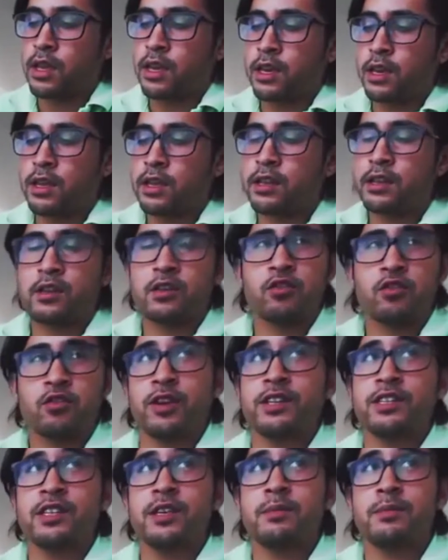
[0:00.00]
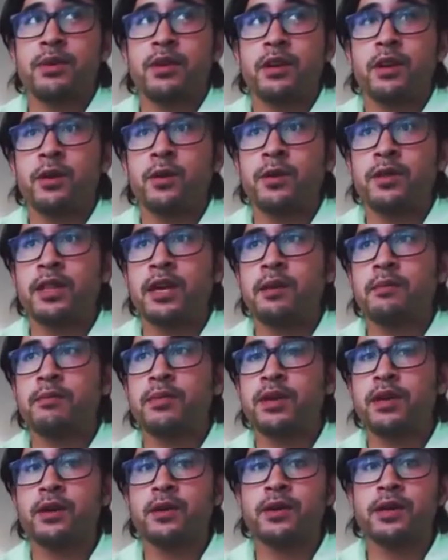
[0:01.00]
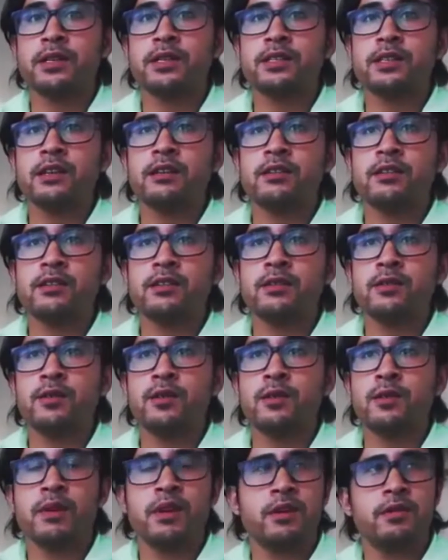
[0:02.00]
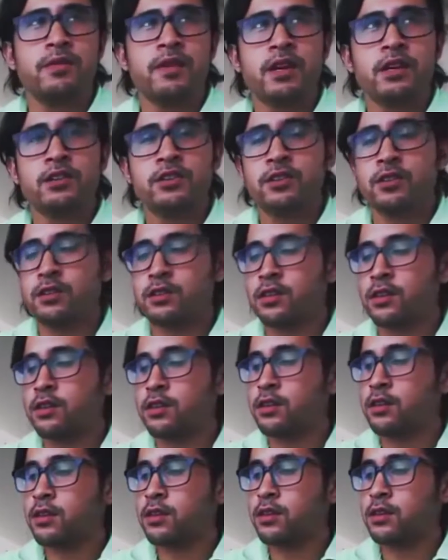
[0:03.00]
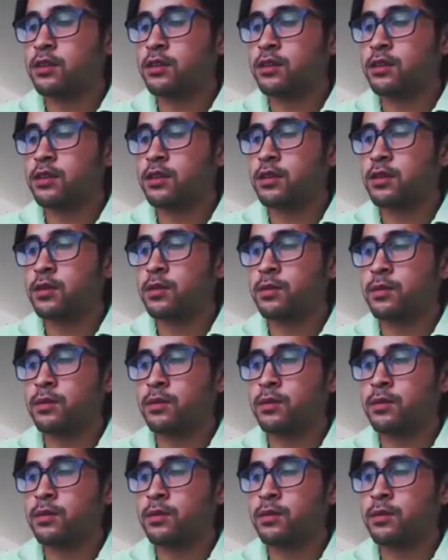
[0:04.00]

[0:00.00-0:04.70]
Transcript: And it creates that PO, and that PO gets sent to the manufacturer? Is that how?